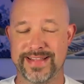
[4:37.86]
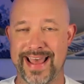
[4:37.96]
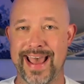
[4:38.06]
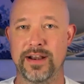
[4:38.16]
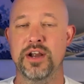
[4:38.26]

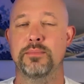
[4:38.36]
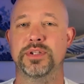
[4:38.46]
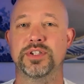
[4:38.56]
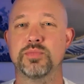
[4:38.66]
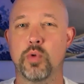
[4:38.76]
that,
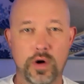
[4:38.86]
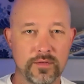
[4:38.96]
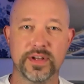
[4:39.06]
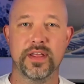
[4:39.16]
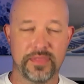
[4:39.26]
but there's more
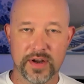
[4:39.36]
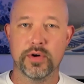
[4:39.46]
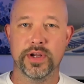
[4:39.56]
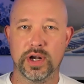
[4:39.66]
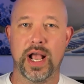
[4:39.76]
of an
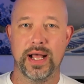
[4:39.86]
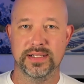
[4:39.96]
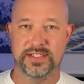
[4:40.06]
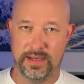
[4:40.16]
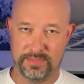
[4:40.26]
ethereal
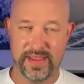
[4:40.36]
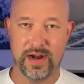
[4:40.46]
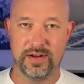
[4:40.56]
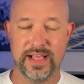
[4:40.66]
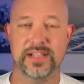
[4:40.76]
concept
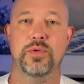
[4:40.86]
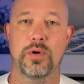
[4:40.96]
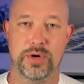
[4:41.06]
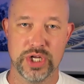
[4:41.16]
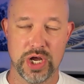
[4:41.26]
there. And that's
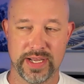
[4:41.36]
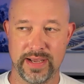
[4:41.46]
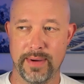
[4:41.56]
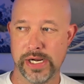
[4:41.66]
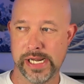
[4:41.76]
what we're
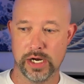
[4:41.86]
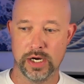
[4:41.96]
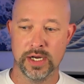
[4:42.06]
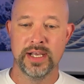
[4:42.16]
talking about here.